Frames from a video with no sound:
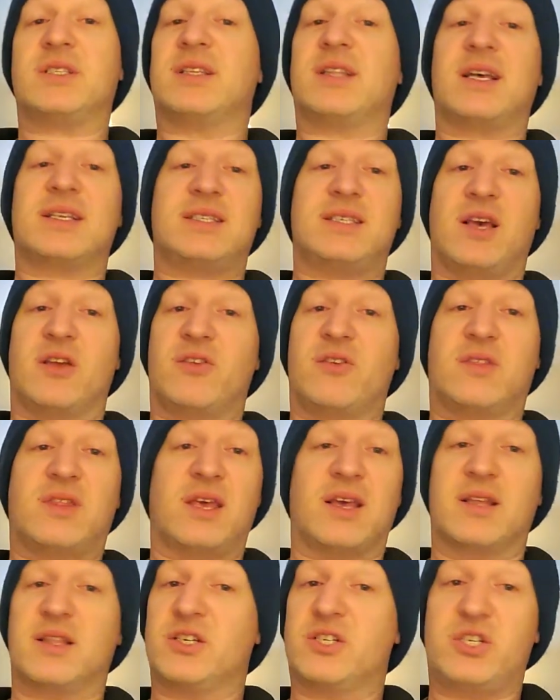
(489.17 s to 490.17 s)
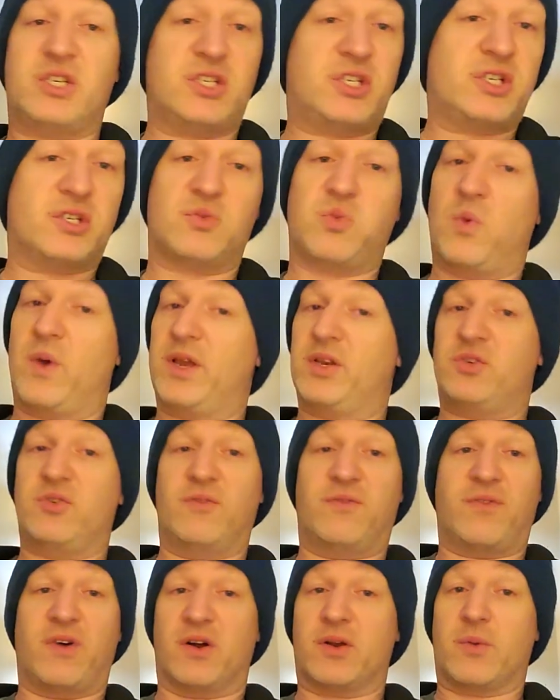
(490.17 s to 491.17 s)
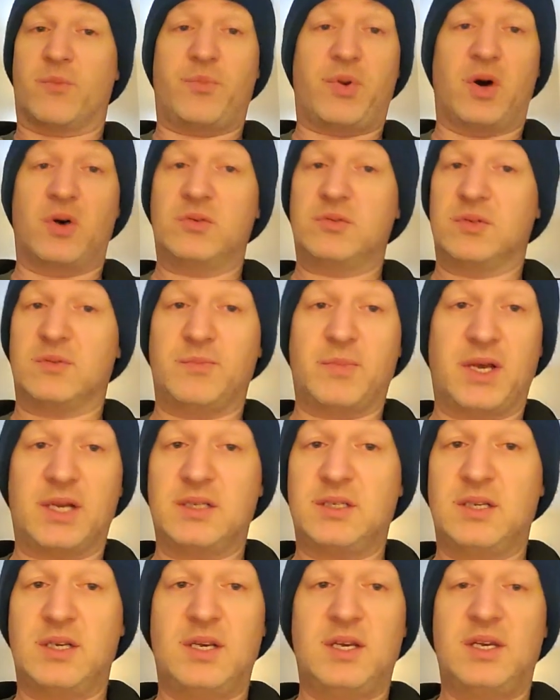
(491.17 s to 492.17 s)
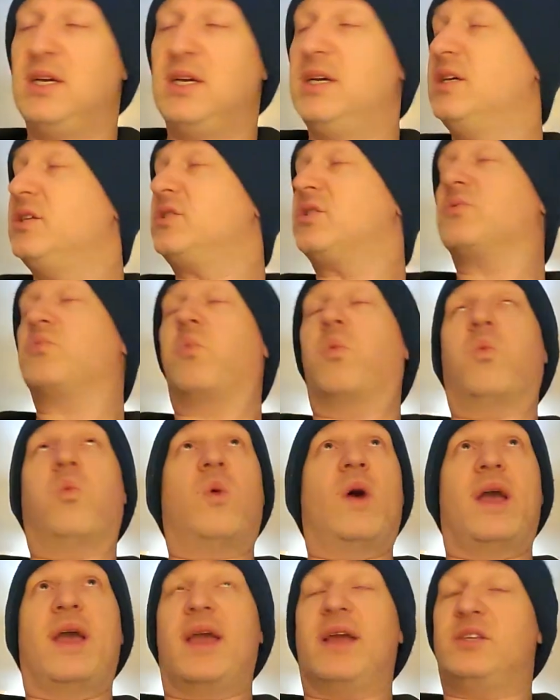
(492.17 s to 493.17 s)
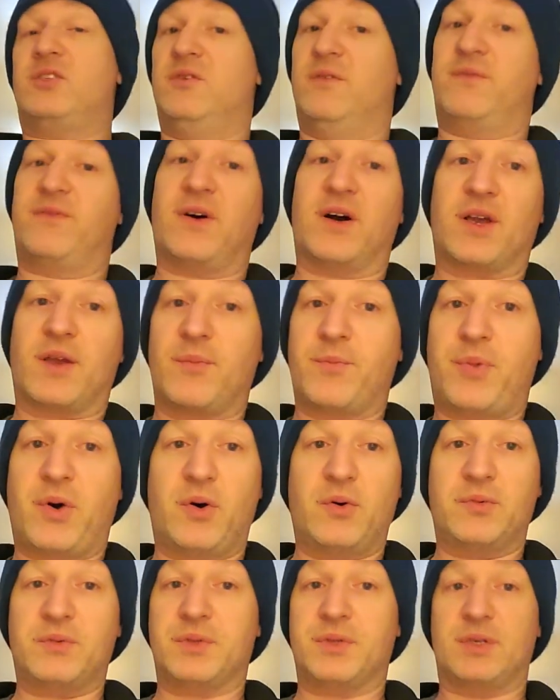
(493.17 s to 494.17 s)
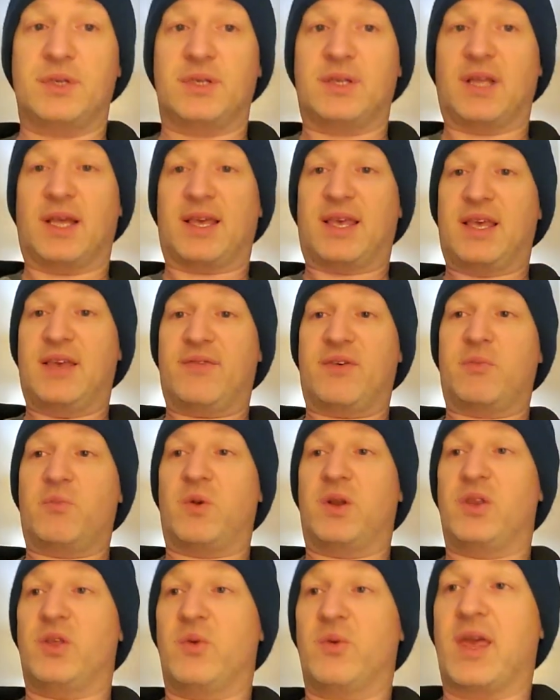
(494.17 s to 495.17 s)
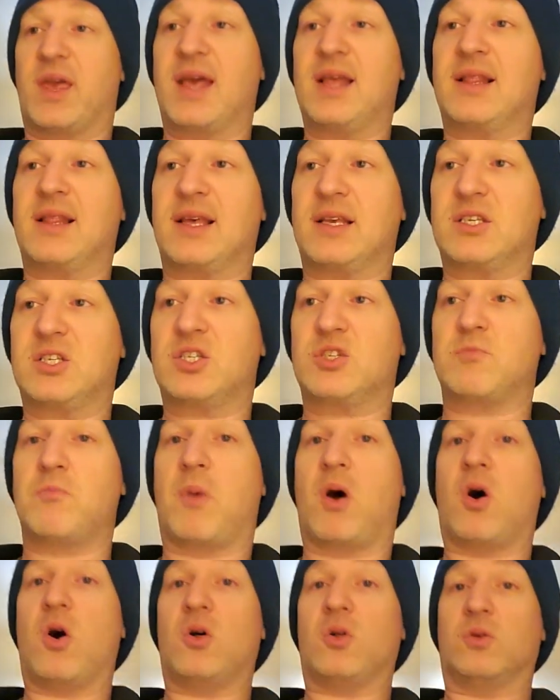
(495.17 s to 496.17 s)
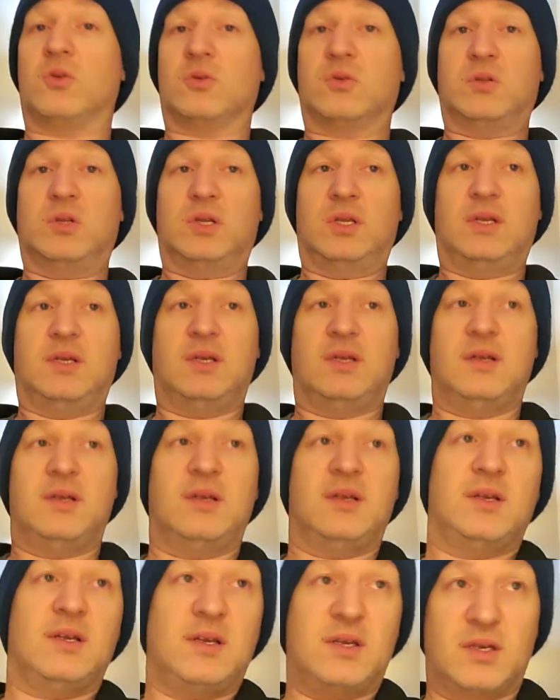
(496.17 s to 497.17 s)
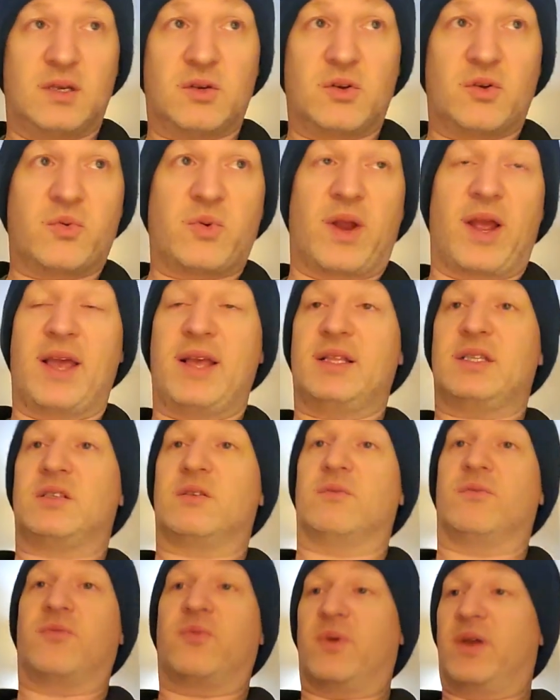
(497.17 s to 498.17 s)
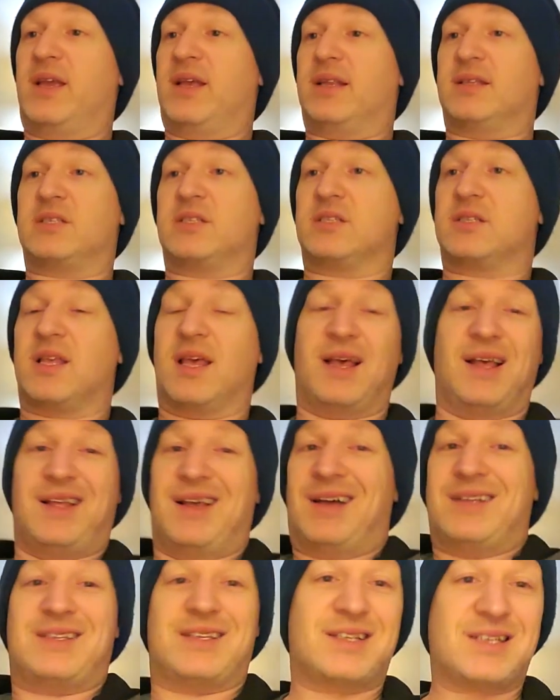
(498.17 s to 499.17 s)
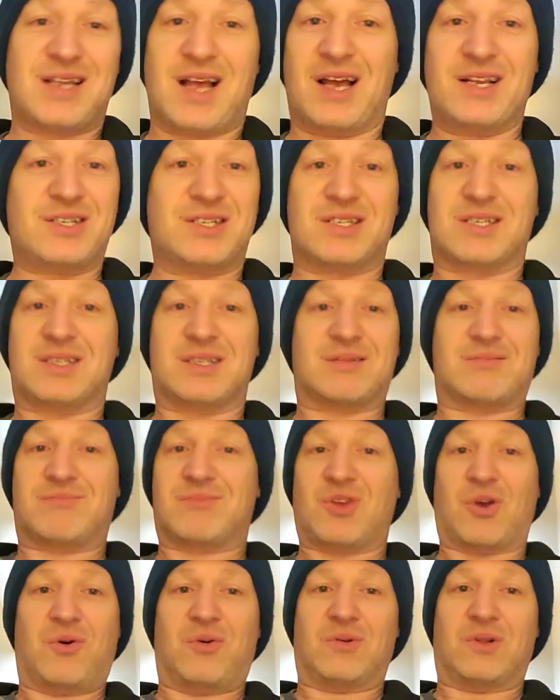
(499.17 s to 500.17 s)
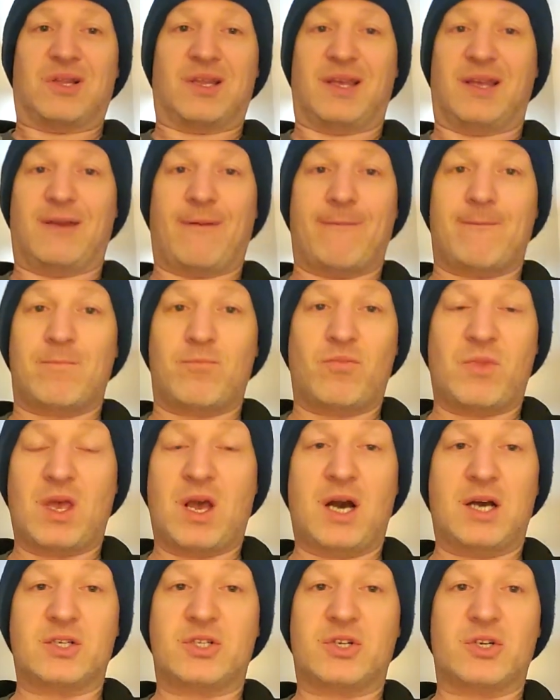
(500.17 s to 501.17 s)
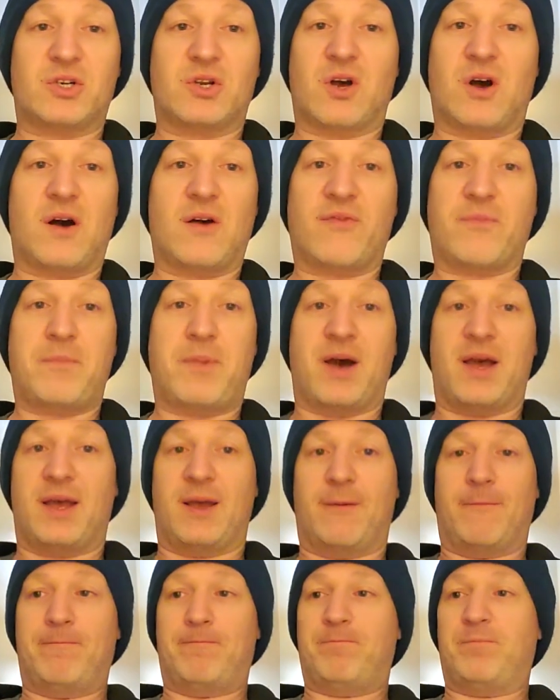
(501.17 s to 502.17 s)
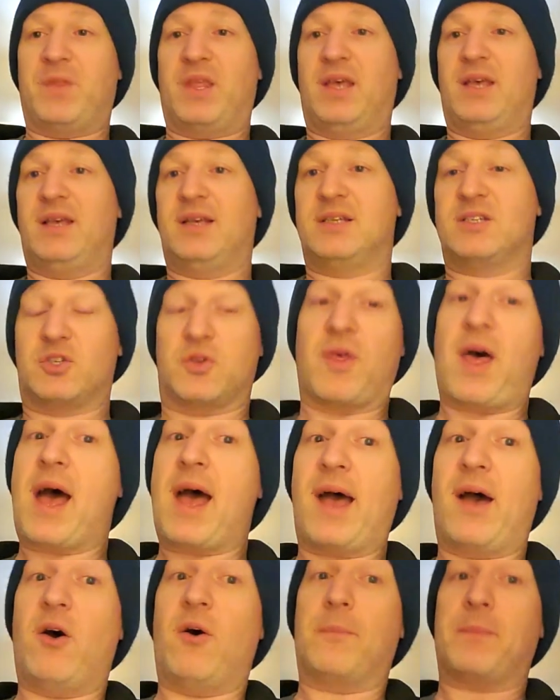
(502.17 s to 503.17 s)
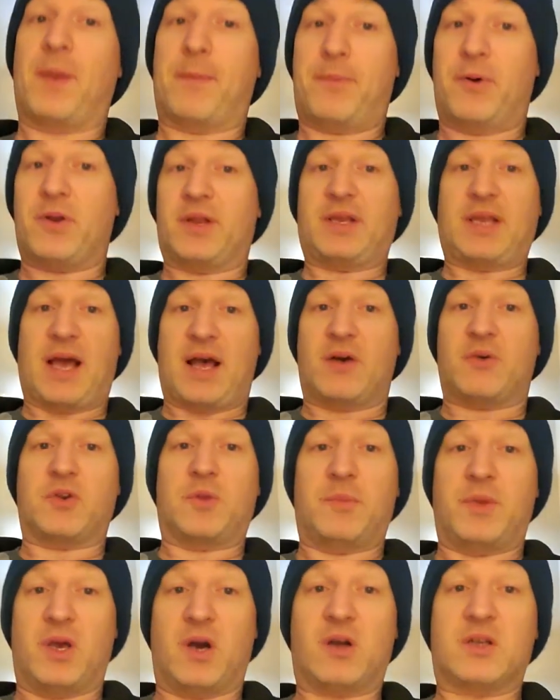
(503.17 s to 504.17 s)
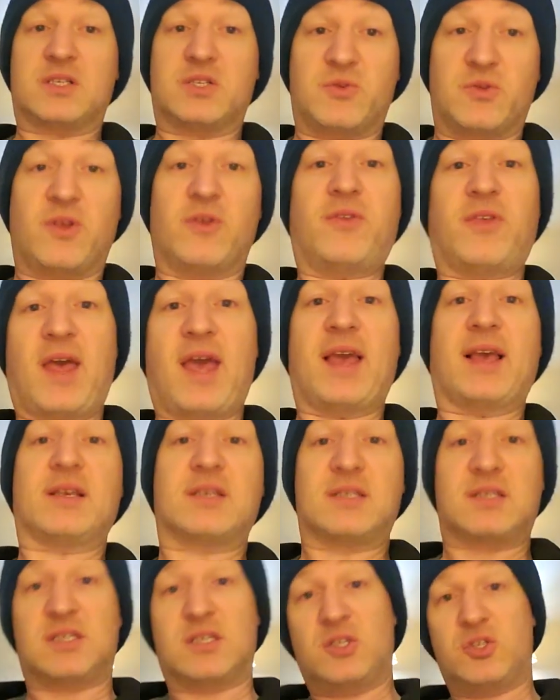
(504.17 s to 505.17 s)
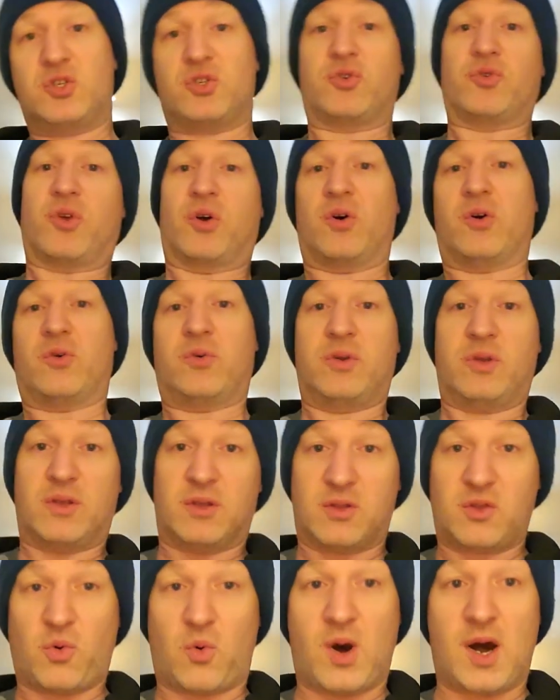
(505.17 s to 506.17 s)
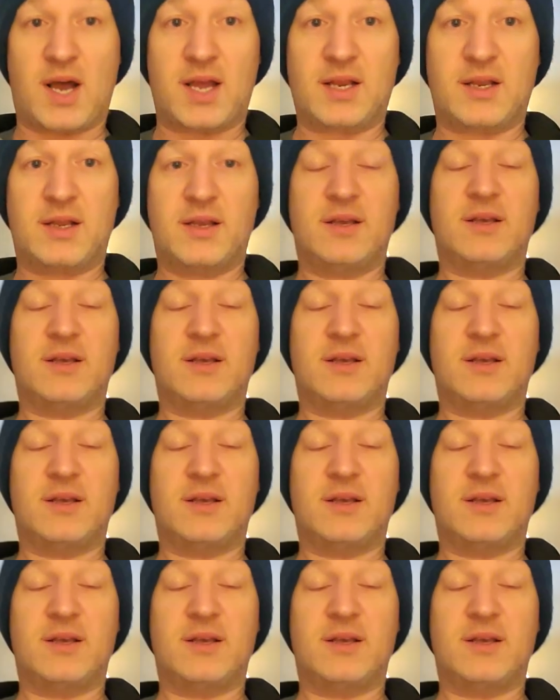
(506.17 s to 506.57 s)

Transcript: And that's the other thing. The shit's just way too fucking potent, man. Just way too fucking potent. Like, even when you get like small grades of weed, I just totally got turned off by it. So that helped me put it down, to be honest with you. Thanks, Trudeau, you twat.